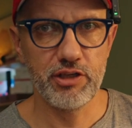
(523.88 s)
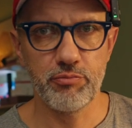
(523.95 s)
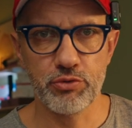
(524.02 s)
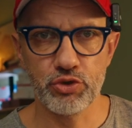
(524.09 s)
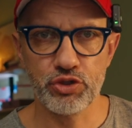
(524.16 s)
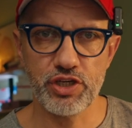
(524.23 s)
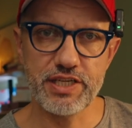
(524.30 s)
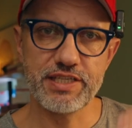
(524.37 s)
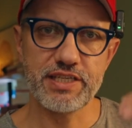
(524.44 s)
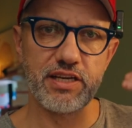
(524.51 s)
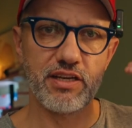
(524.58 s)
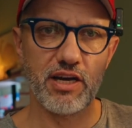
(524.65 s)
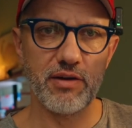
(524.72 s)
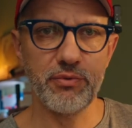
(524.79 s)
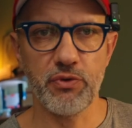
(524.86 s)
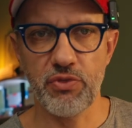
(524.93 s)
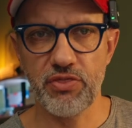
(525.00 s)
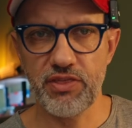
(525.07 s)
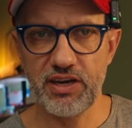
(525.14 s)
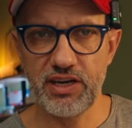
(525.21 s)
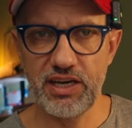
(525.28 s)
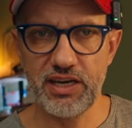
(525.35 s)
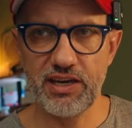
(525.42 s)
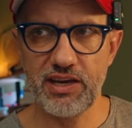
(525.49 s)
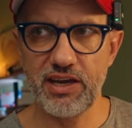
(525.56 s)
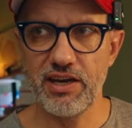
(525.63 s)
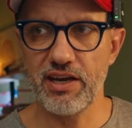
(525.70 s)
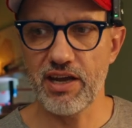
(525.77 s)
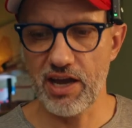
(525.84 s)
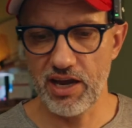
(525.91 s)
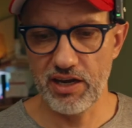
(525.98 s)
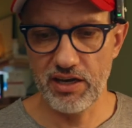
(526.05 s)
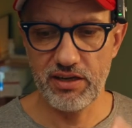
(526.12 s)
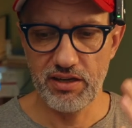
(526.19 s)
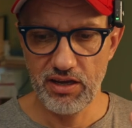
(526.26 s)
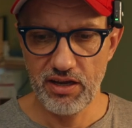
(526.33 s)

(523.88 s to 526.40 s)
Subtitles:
pushed that up to 3K, and